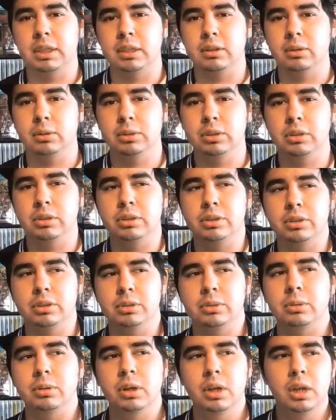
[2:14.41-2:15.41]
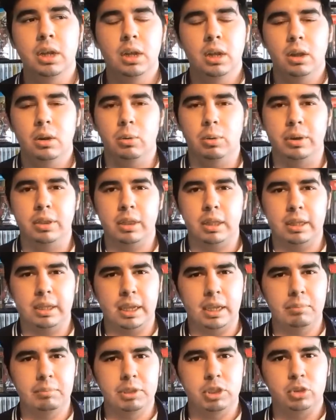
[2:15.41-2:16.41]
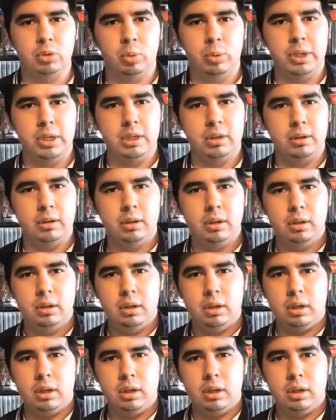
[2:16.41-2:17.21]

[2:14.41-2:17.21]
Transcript: Like those are the two, with like in between